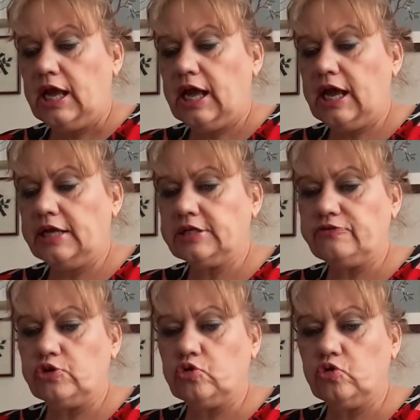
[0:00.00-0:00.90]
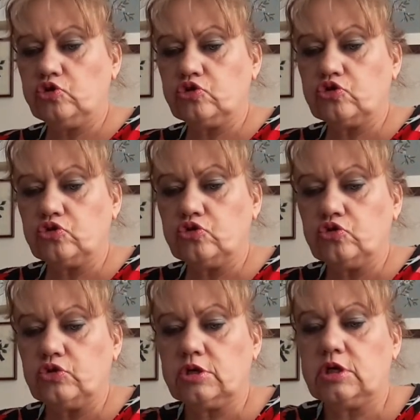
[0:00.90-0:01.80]
And if you go
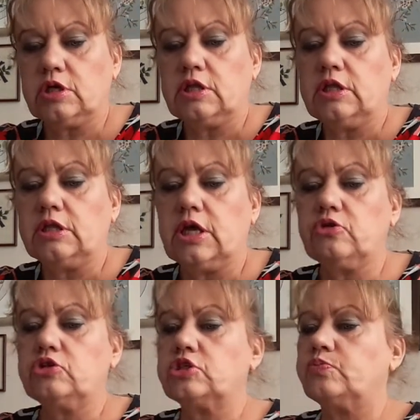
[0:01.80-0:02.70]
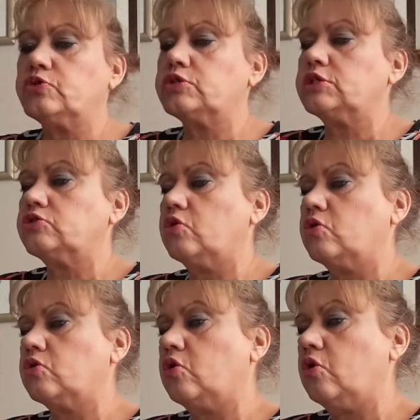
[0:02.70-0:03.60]
to
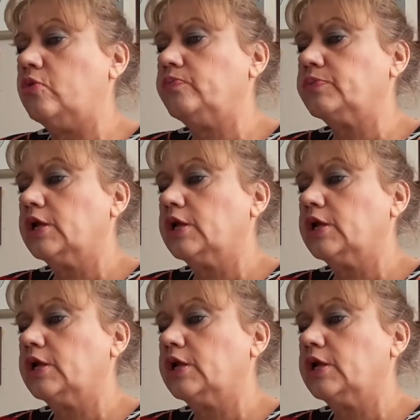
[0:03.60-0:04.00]
larusebeauty.com,